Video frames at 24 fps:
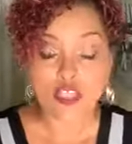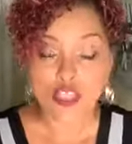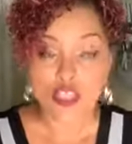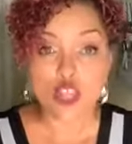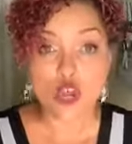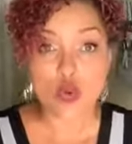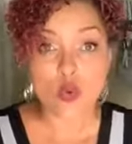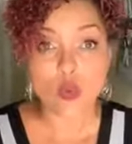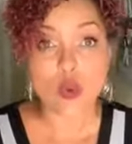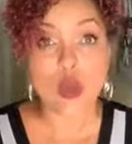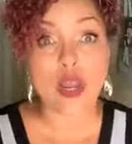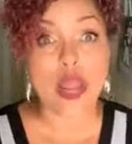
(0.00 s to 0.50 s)
And
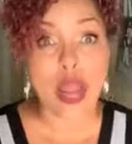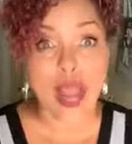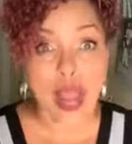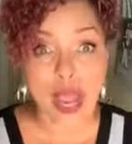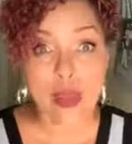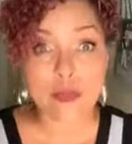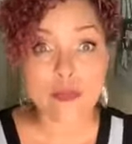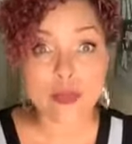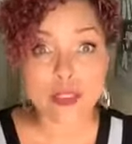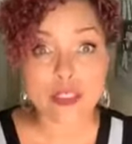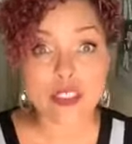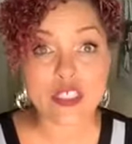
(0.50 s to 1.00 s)
so what
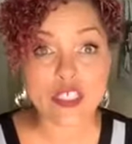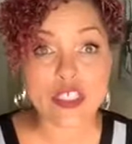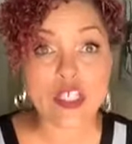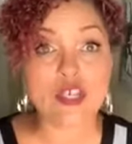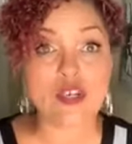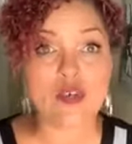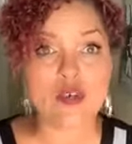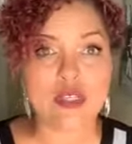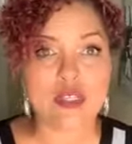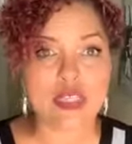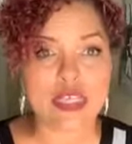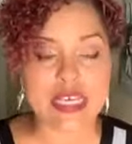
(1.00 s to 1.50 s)
happens
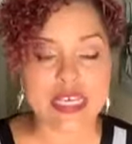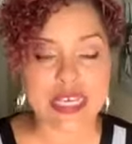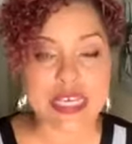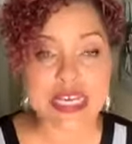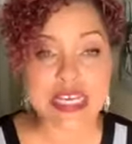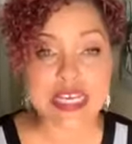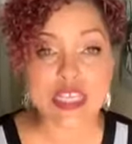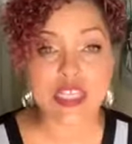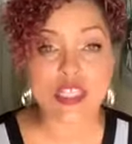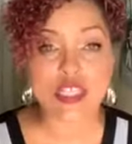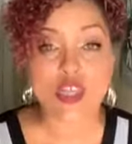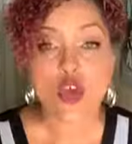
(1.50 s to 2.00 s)
generally
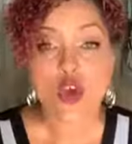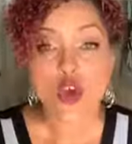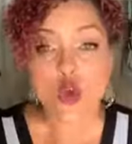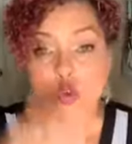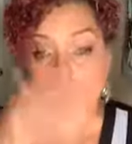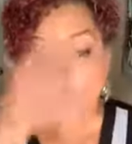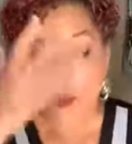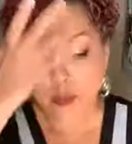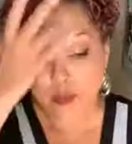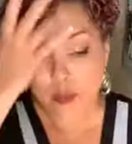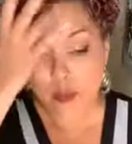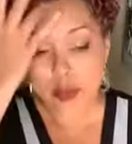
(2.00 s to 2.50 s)
is
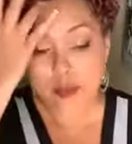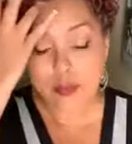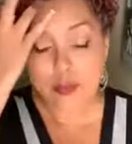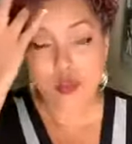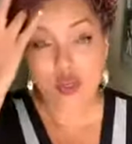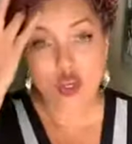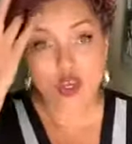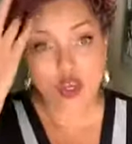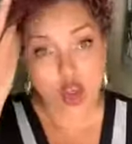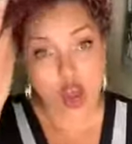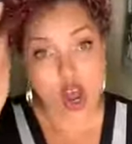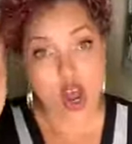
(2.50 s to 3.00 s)
when
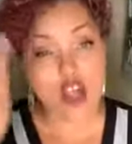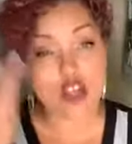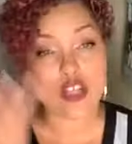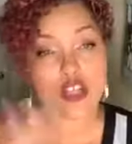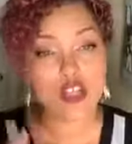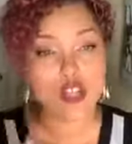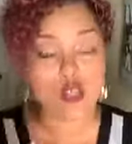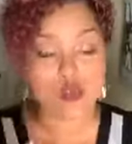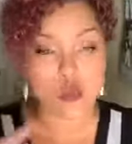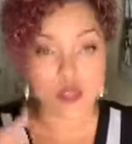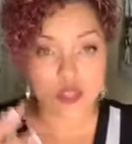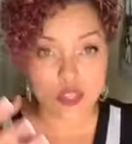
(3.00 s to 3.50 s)
people are
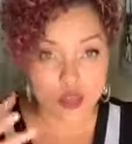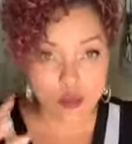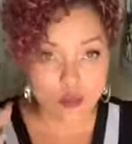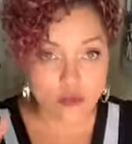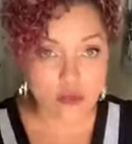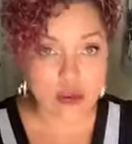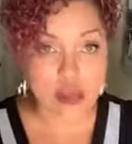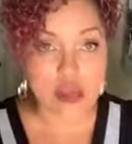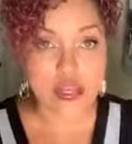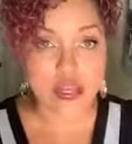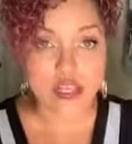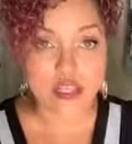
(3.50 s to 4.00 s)
calling you and they're
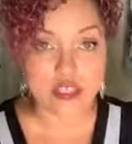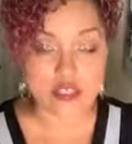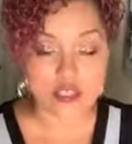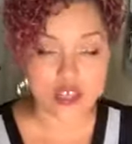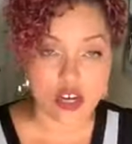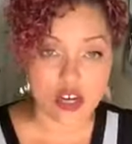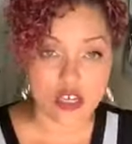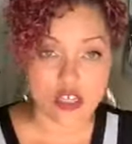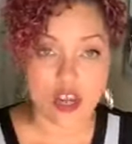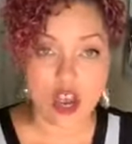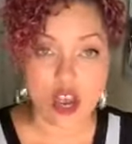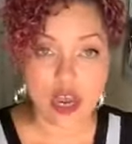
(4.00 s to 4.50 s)
ready to
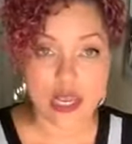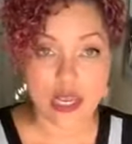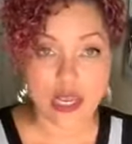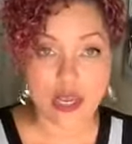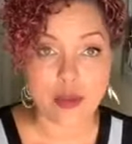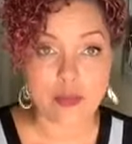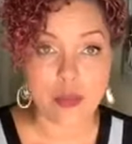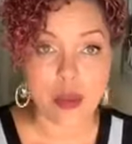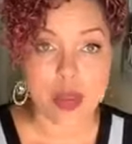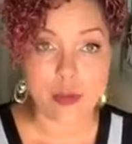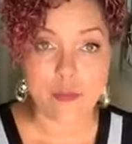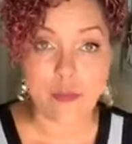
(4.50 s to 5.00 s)
start
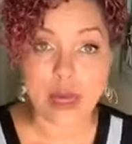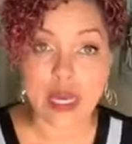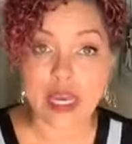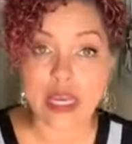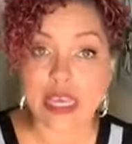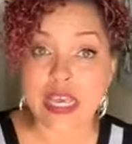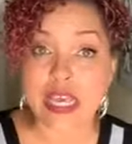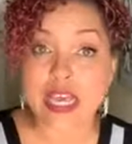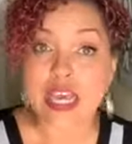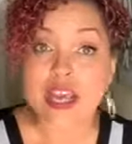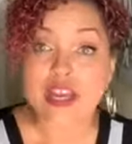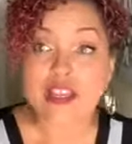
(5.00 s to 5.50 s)
talking about
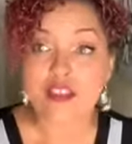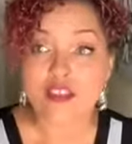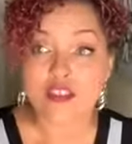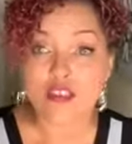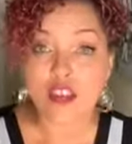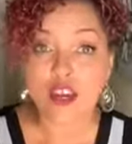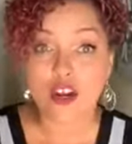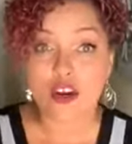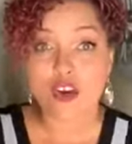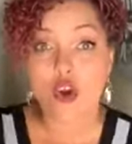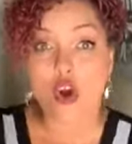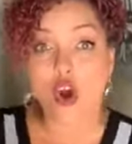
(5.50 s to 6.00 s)
money,
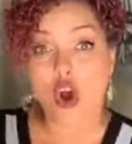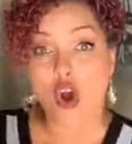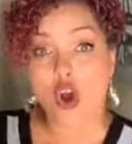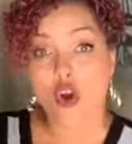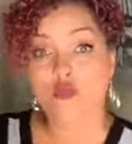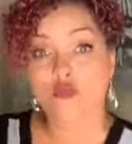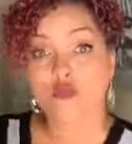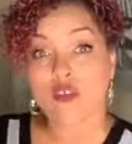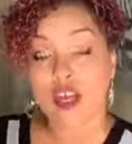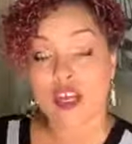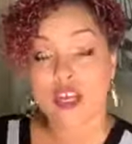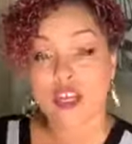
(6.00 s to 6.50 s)
they're
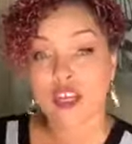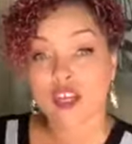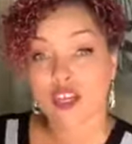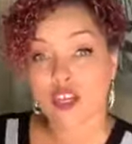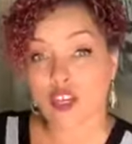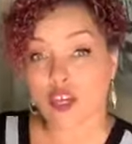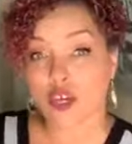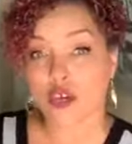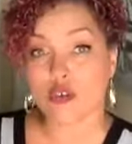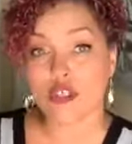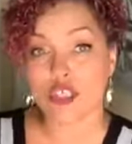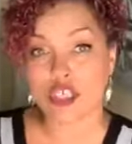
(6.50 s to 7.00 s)
already
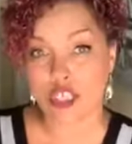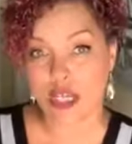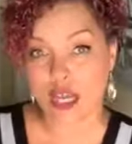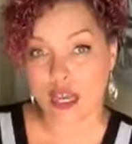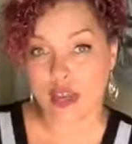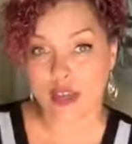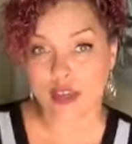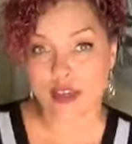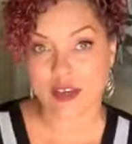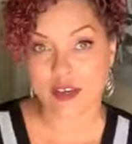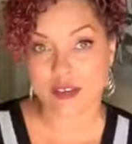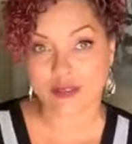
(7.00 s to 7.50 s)

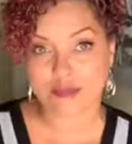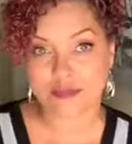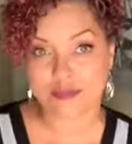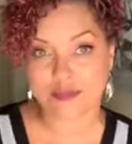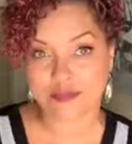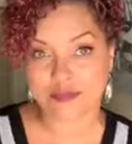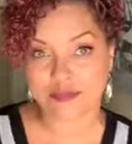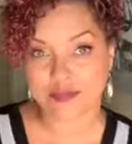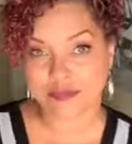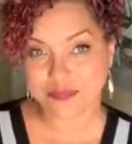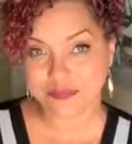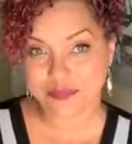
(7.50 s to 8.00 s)
negotiating.
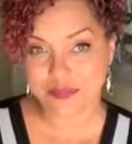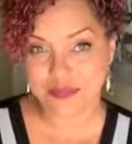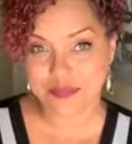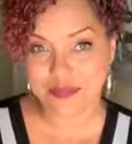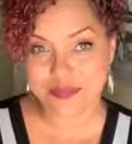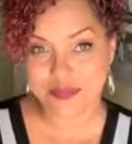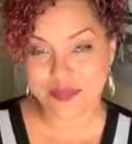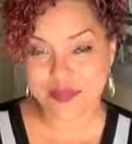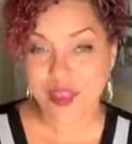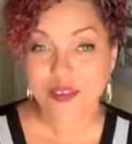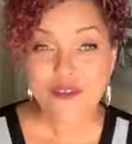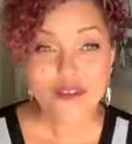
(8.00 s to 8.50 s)

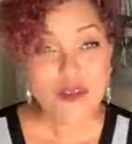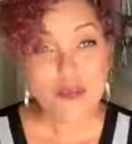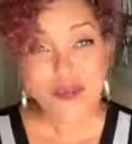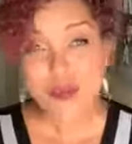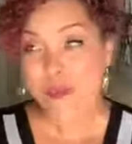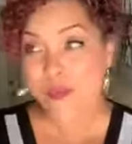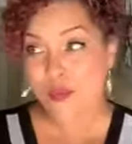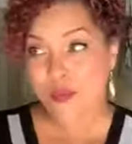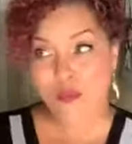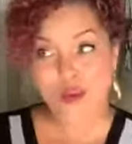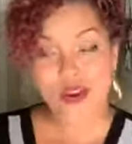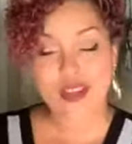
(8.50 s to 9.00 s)

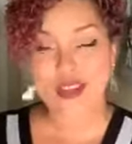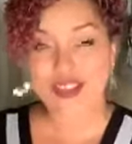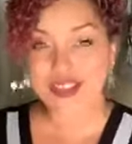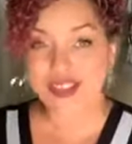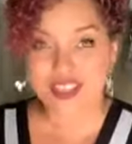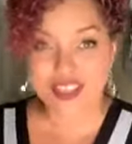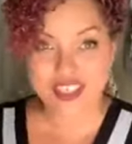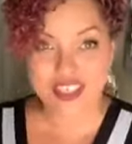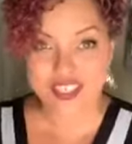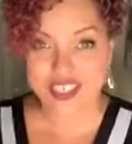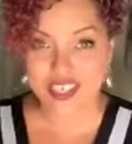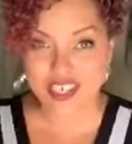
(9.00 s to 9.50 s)
From the point
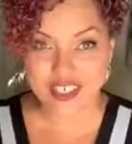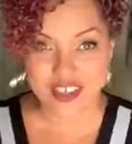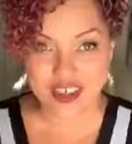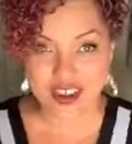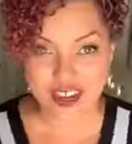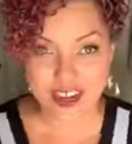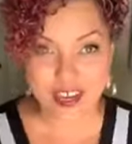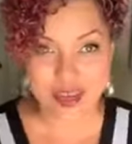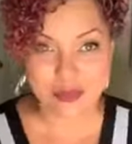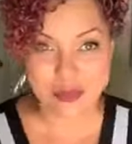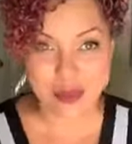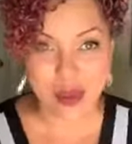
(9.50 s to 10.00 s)
that they start
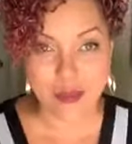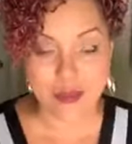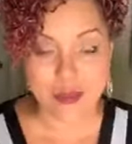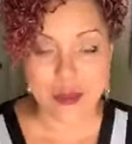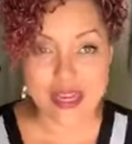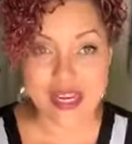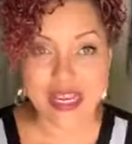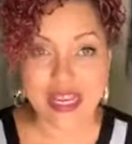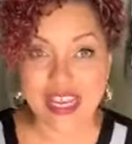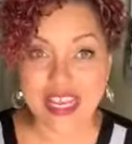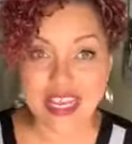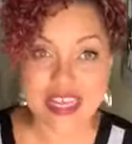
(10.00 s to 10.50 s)
talking about
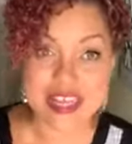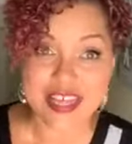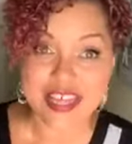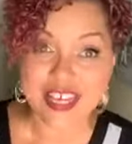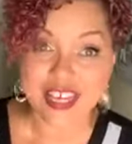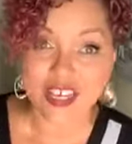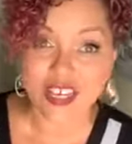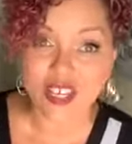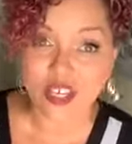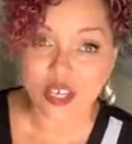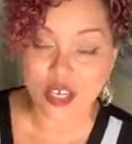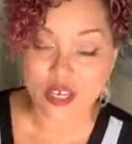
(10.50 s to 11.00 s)
money,
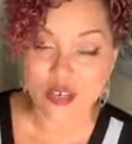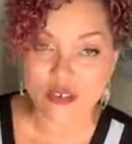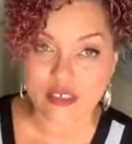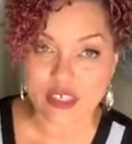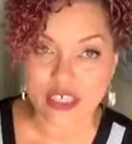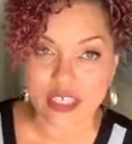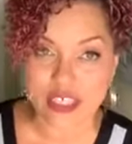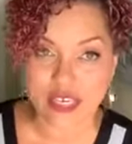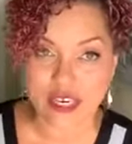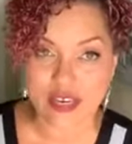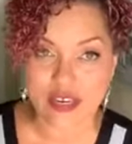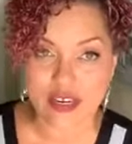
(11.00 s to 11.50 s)
they're
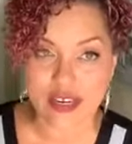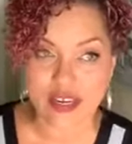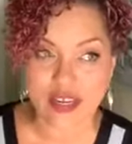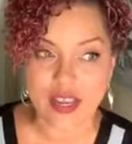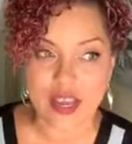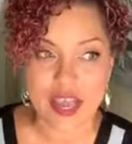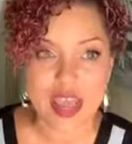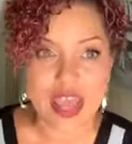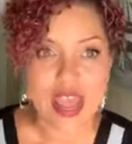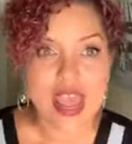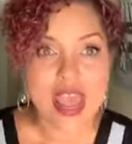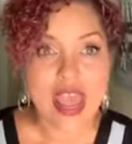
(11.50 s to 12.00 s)
negotiating.
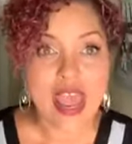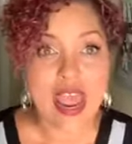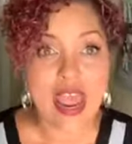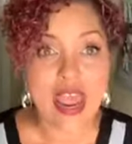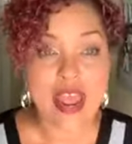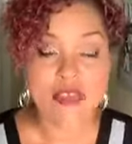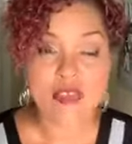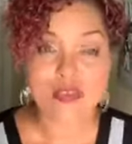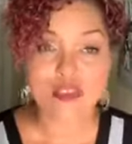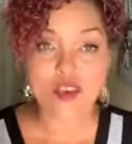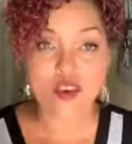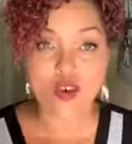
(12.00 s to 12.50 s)

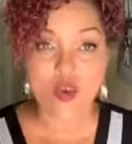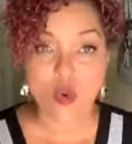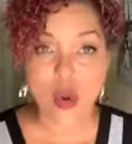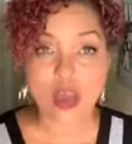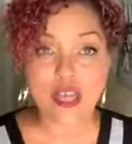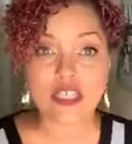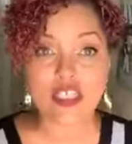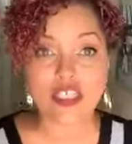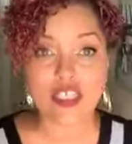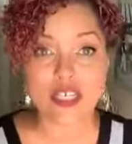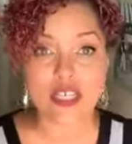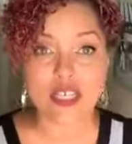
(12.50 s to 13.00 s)
And the
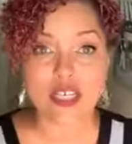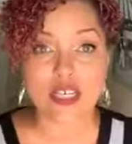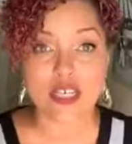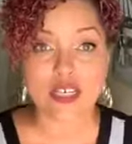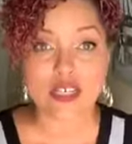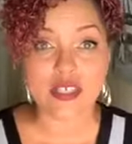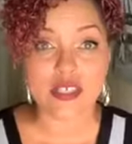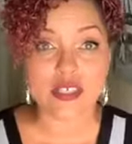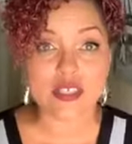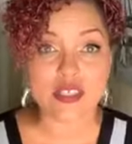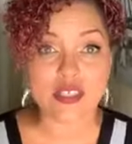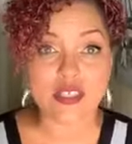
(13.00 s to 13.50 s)
question
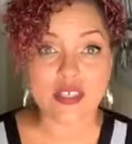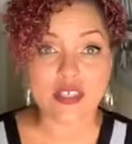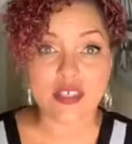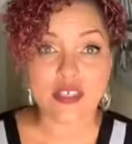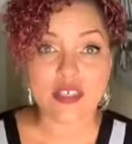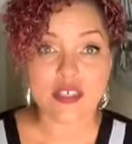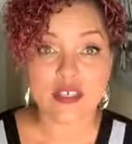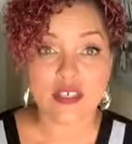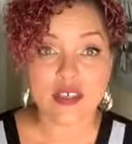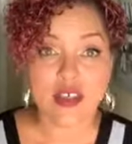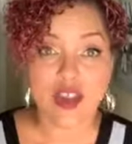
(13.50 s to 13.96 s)
is,